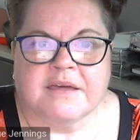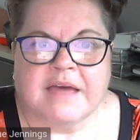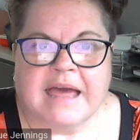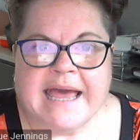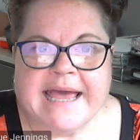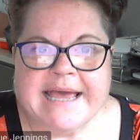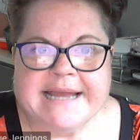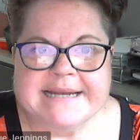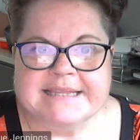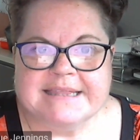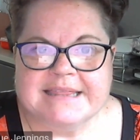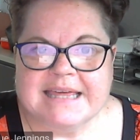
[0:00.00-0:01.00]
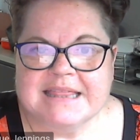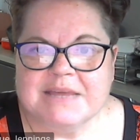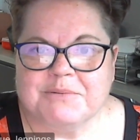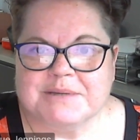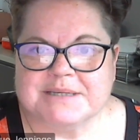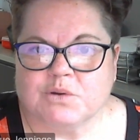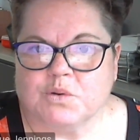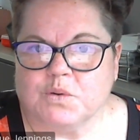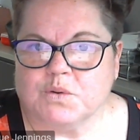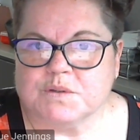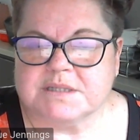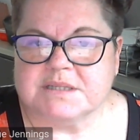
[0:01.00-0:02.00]
And then there was a
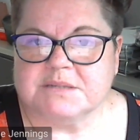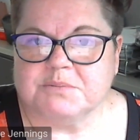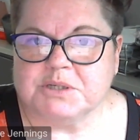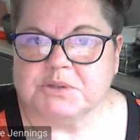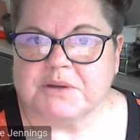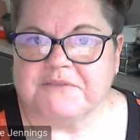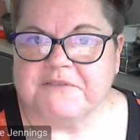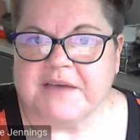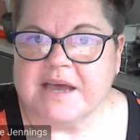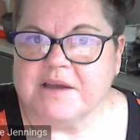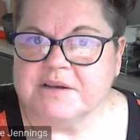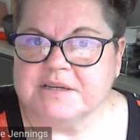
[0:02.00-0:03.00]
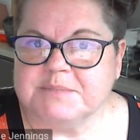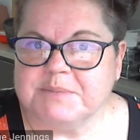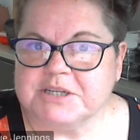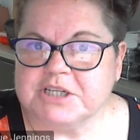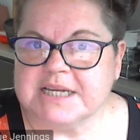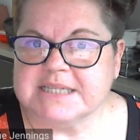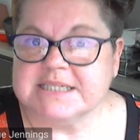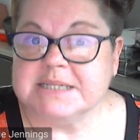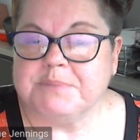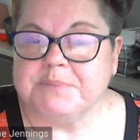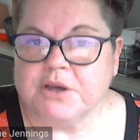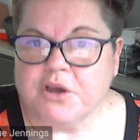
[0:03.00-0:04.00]
course which I found, Specialised
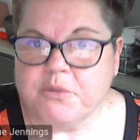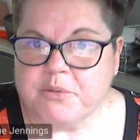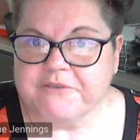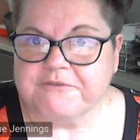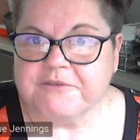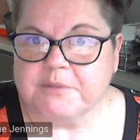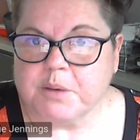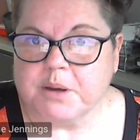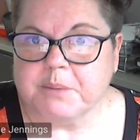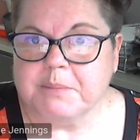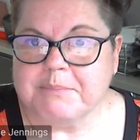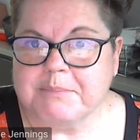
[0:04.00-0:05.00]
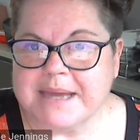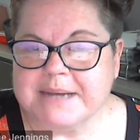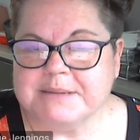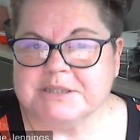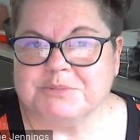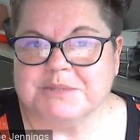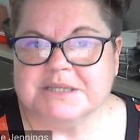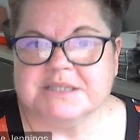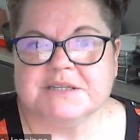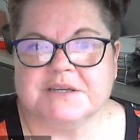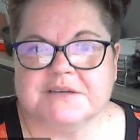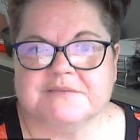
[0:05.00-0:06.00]
Diploma in Phlebotomy Management
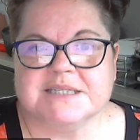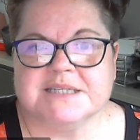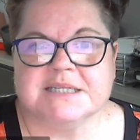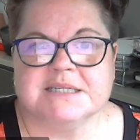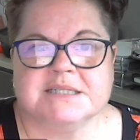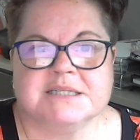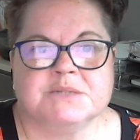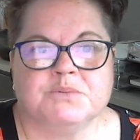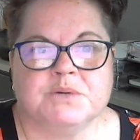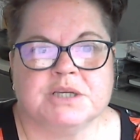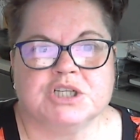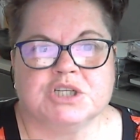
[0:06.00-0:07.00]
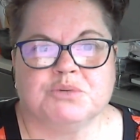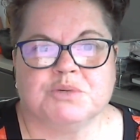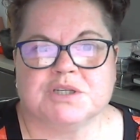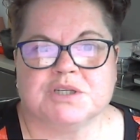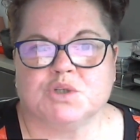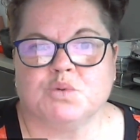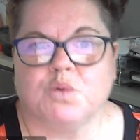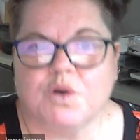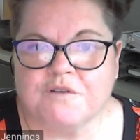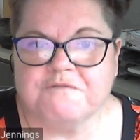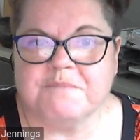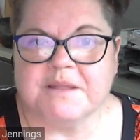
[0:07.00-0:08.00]
Services, which was a
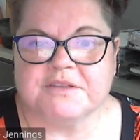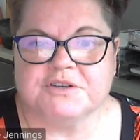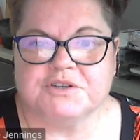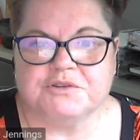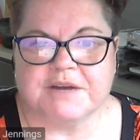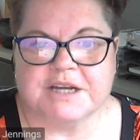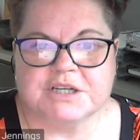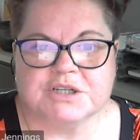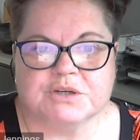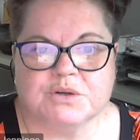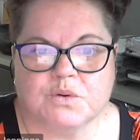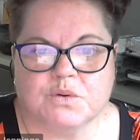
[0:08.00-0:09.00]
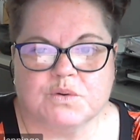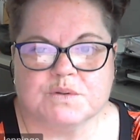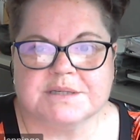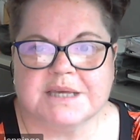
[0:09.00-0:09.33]
12-month duration course,